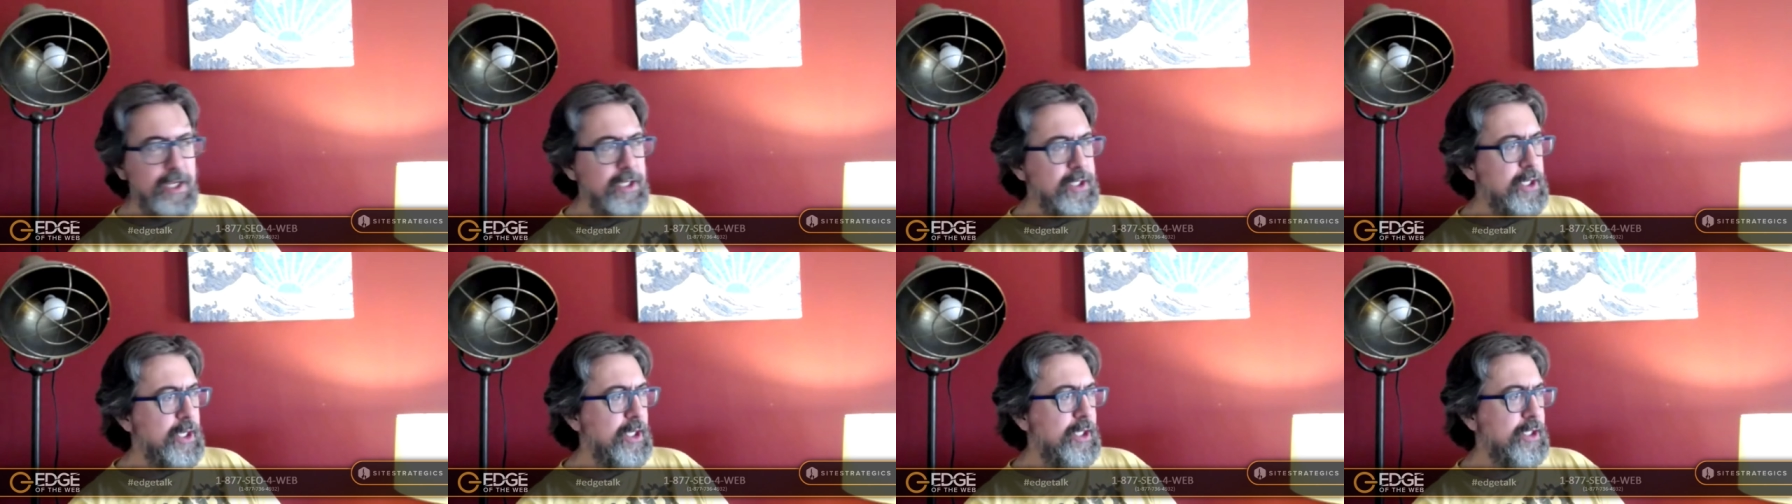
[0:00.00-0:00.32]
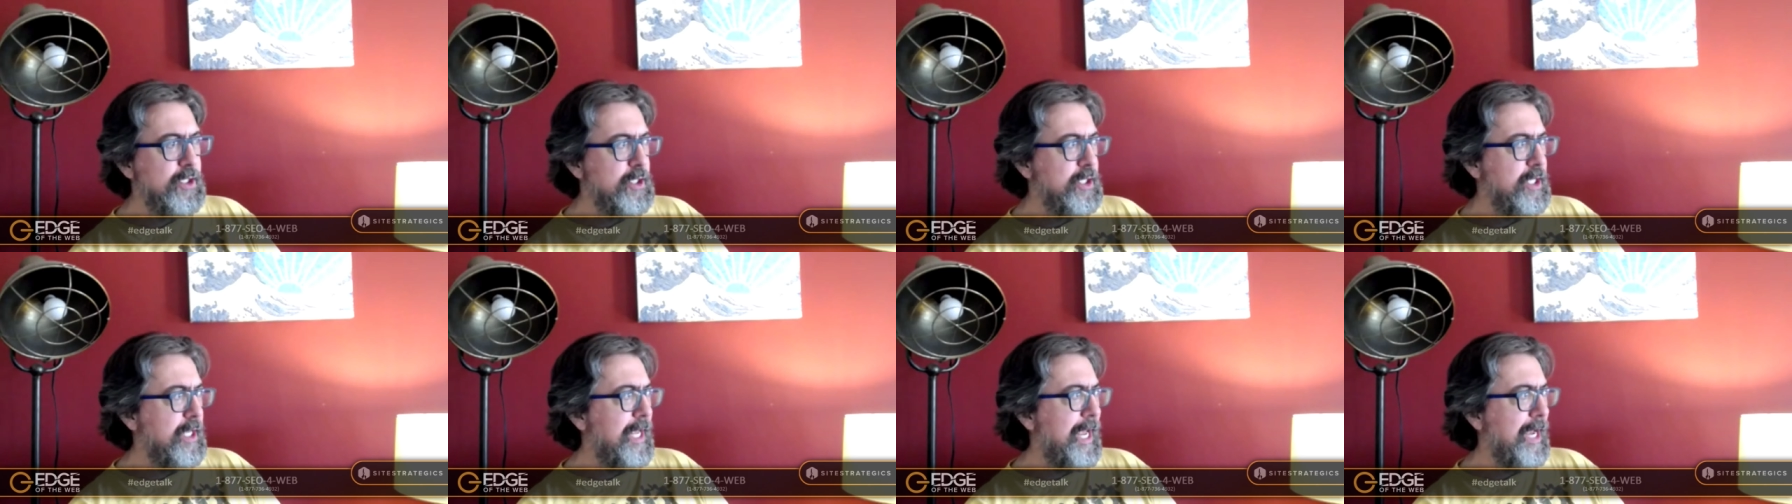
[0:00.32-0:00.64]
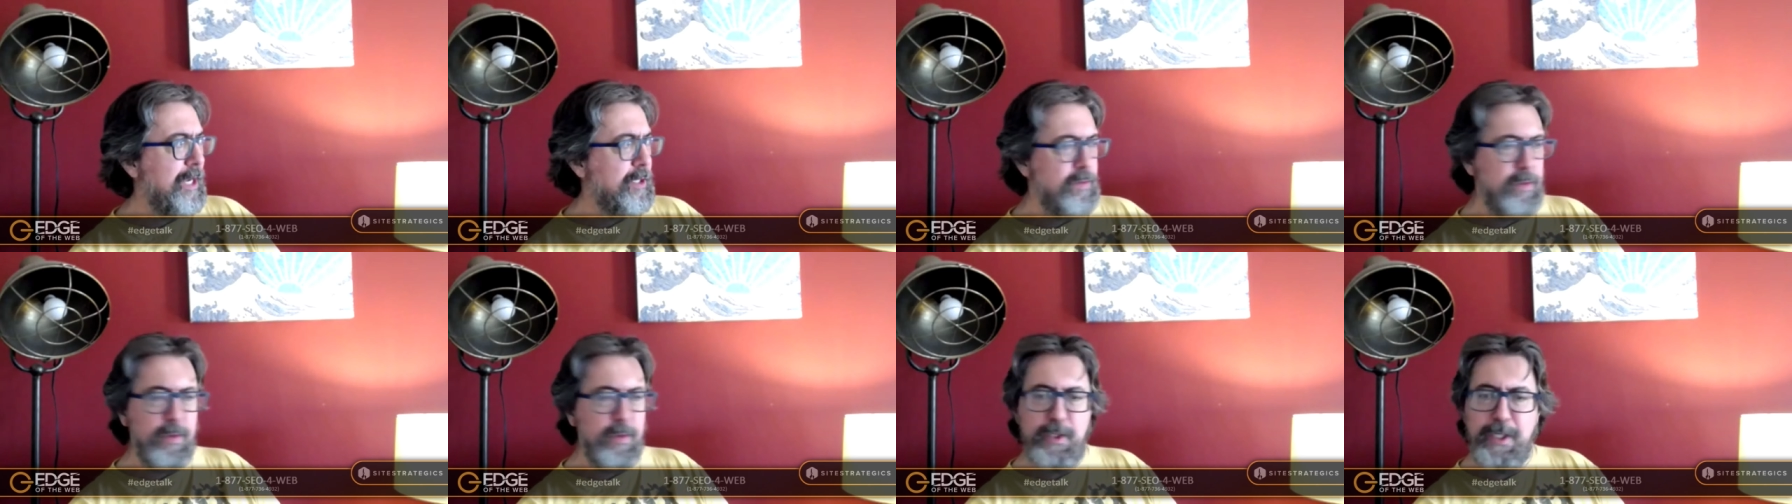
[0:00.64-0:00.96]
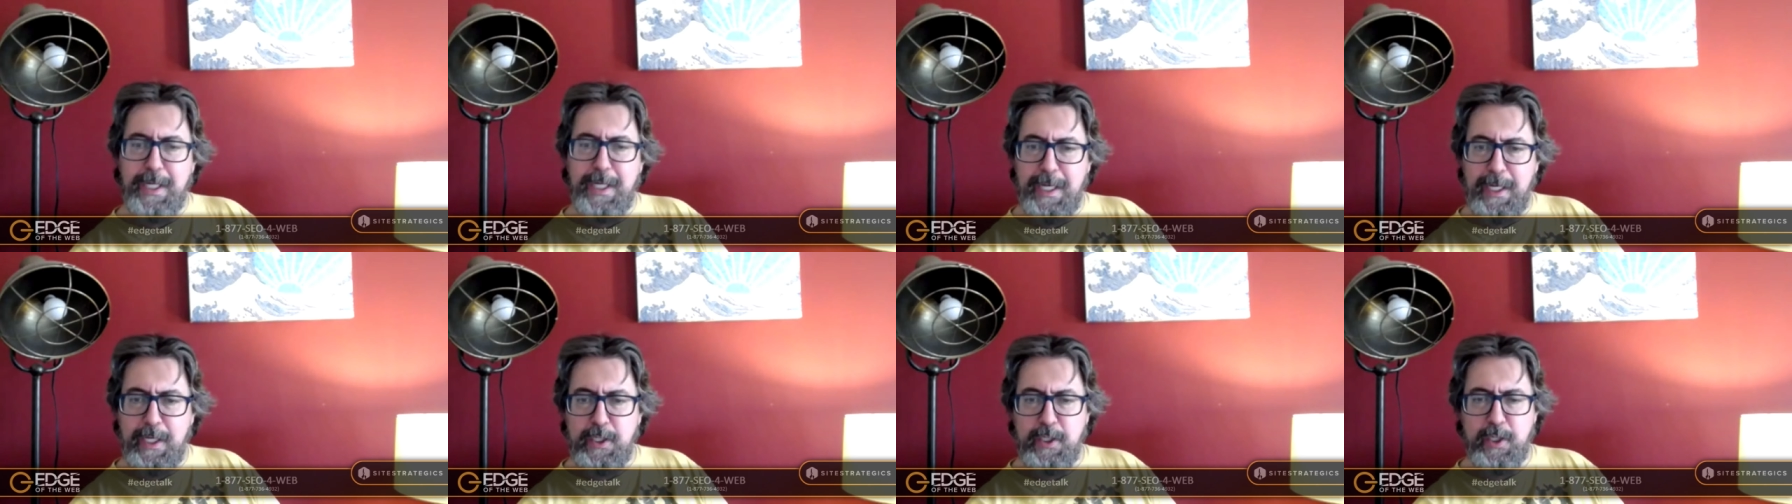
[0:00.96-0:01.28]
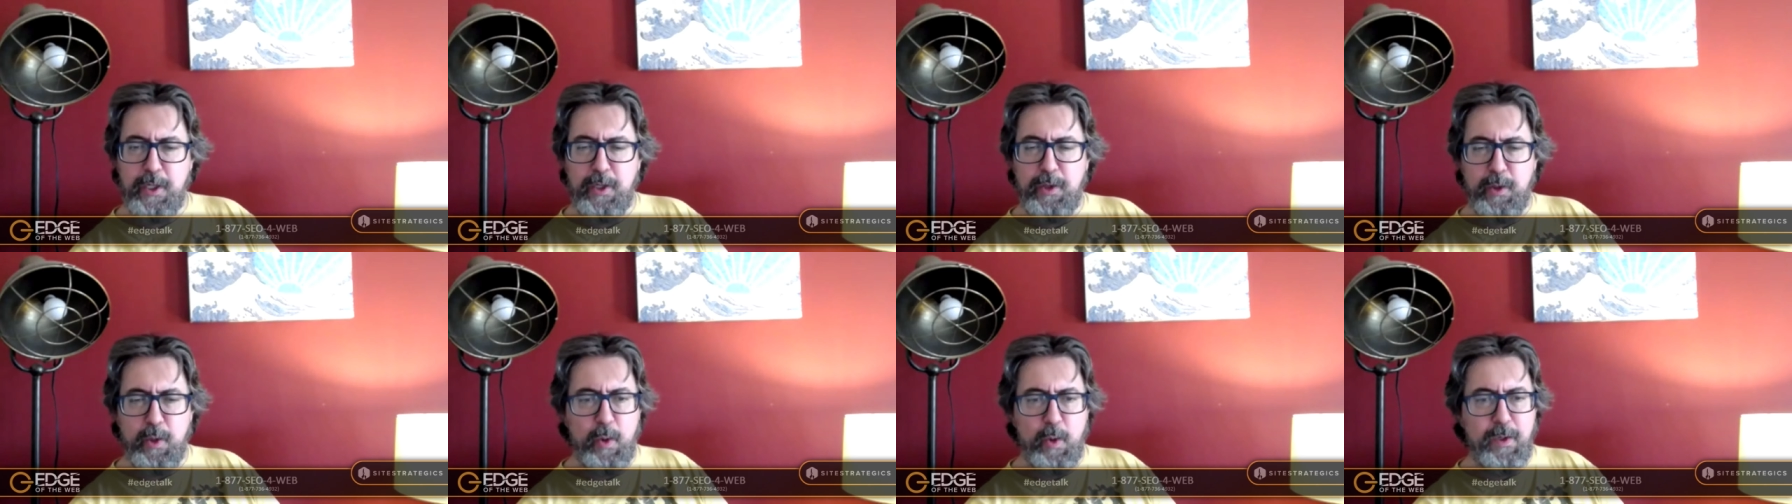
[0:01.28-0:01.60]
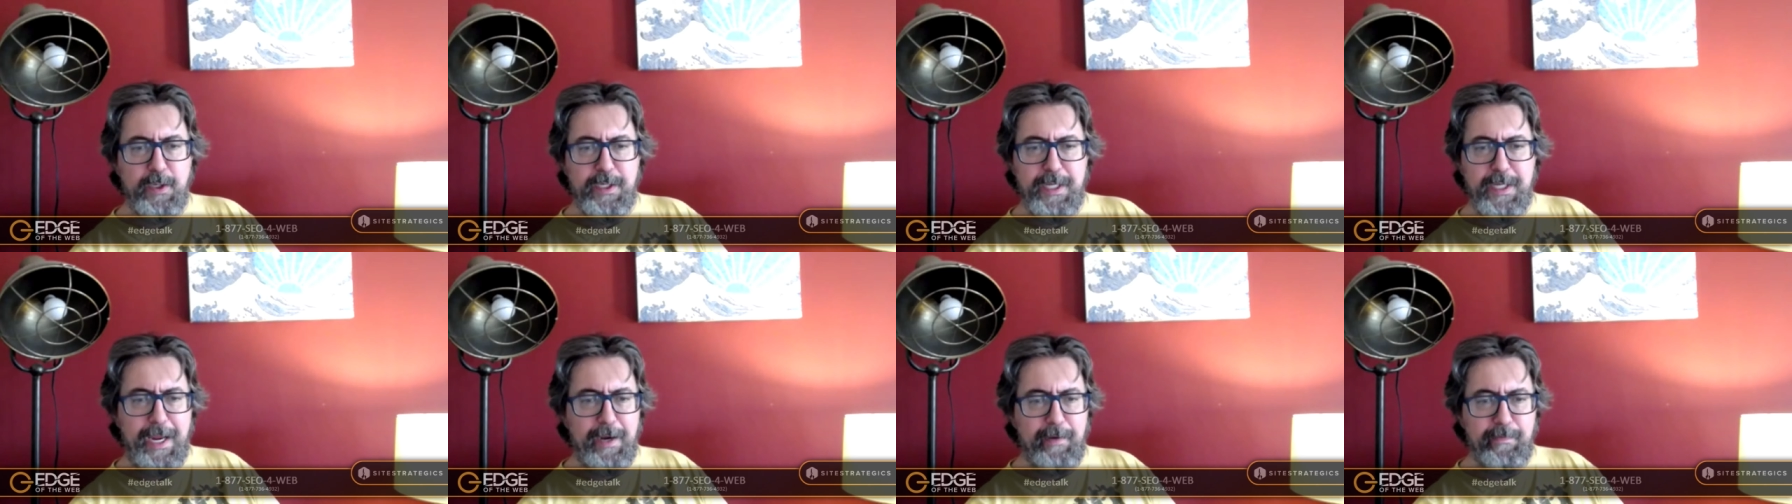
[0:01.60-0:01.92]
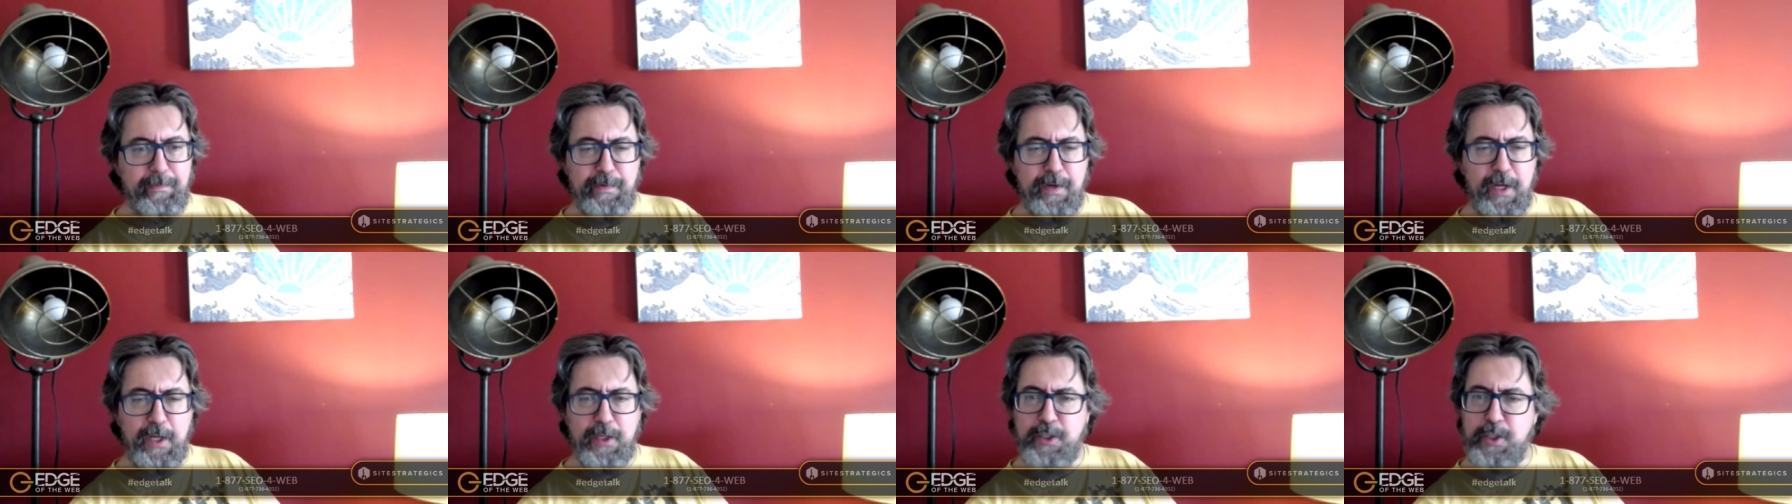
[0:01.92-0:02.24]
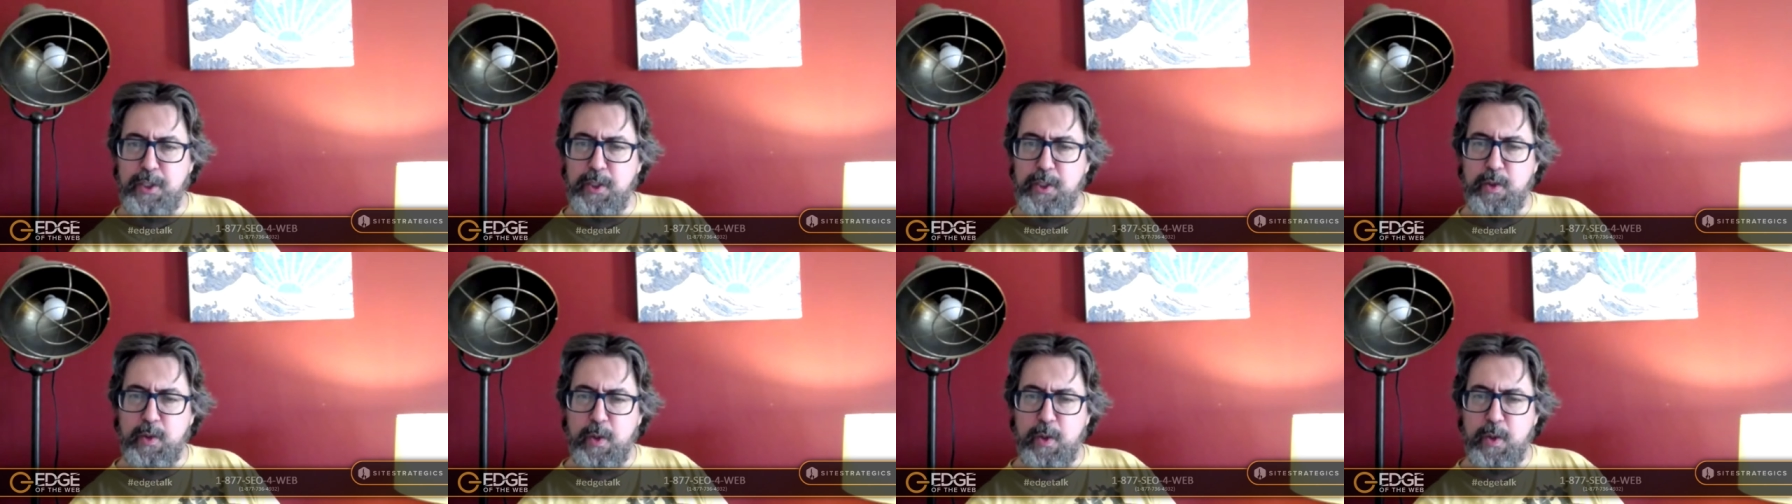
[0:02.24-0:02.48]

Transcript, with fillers: This is the expertise, authoritativeness,